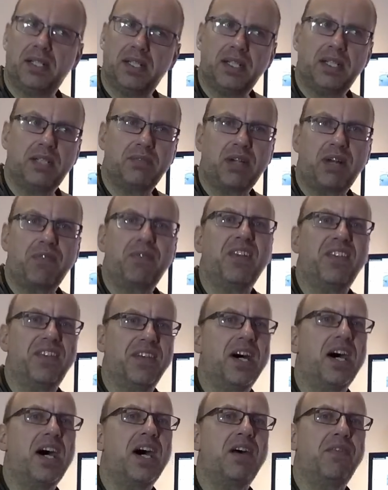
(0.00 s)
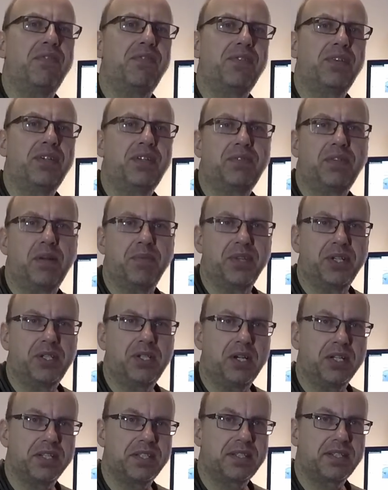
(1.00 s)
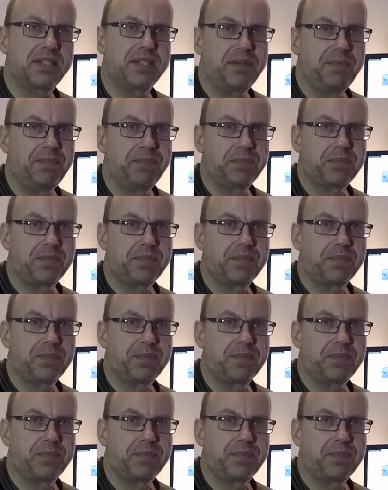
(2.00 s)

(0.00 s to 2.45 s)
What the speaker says: roughly the half from the costs